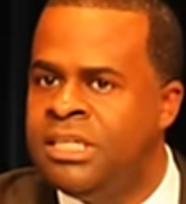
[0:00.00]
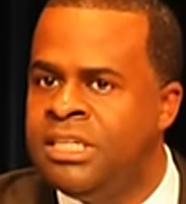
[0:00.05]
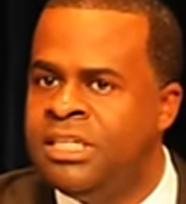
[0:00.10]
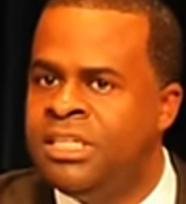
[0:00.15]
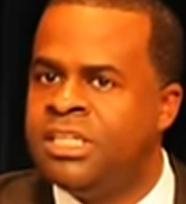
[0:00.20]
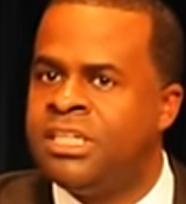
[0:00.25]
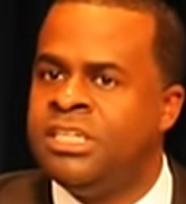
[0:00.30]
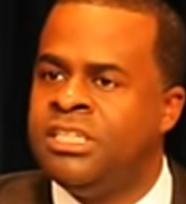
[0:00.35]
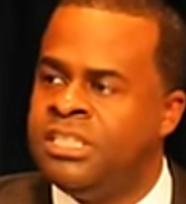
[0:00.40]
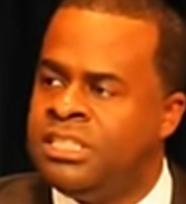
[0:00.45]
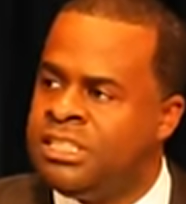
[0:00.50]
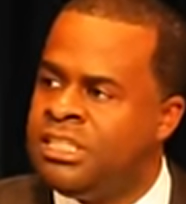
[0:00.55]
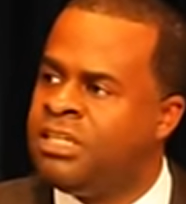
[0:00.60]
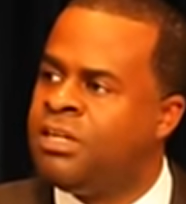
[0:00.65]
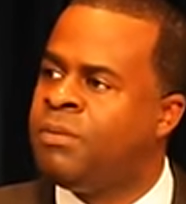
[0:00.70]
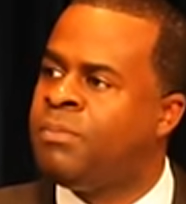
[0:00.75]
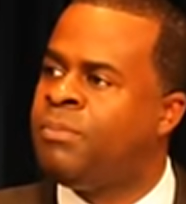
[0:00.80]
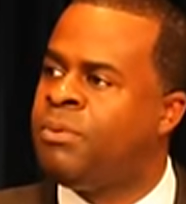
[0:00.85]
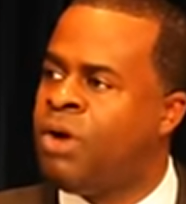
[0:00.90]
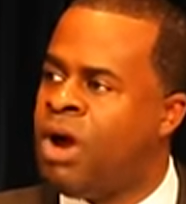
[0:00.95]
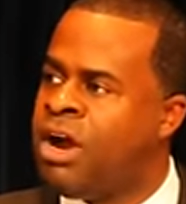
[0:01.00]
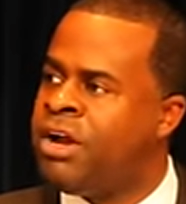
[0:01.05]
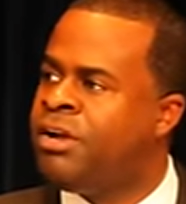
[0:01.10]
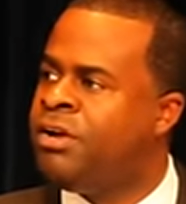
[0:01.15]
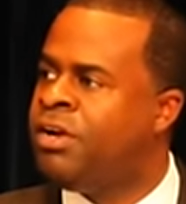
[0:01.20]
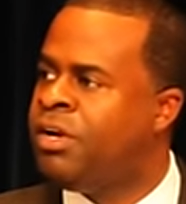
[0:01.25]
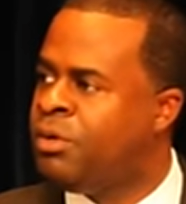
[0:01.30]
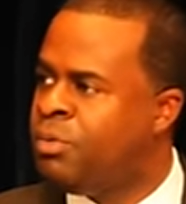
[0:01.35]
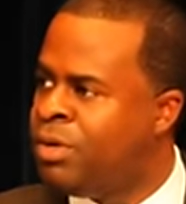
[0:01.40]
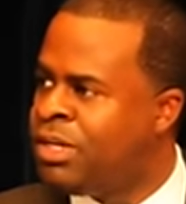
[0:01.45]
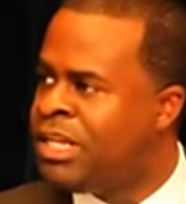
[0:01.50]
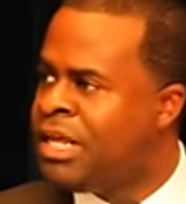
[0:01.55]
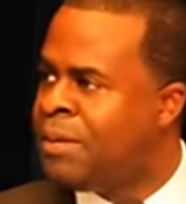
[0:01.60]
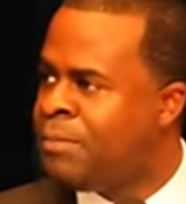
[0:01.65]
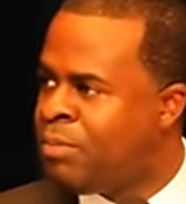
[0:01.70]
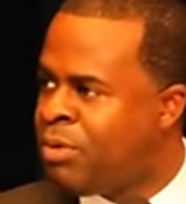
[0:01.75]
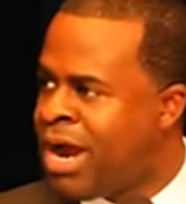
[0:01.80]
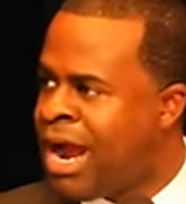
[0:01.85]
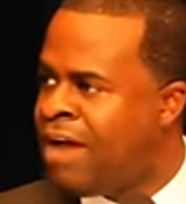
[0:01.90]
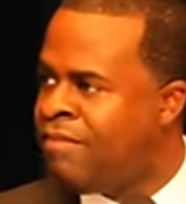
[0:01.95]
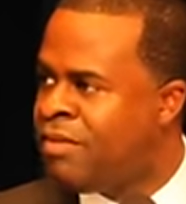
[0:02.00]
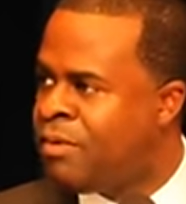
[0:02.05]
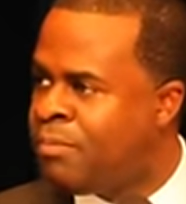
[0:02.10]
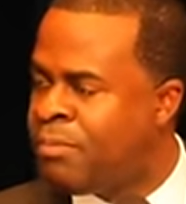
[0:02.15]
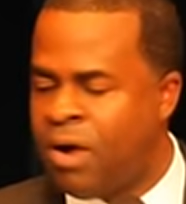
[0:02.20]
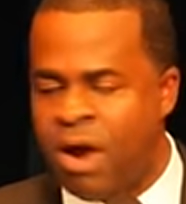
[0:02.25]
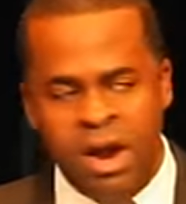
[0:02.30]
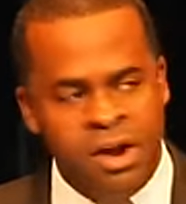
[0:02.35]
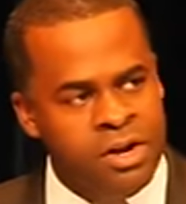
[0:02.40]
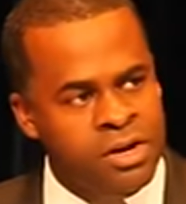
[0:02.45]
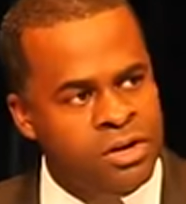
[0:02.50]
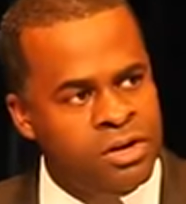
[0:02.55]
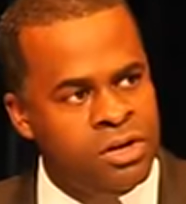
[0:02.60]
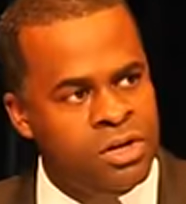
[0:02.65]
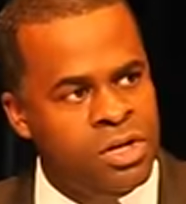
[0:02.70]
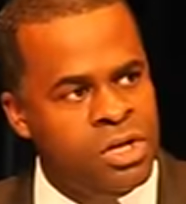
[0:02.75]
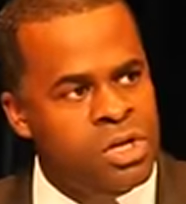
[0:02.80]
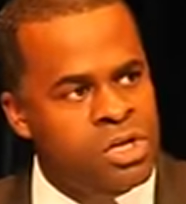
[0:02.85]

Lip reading: to consider partnering with a private partner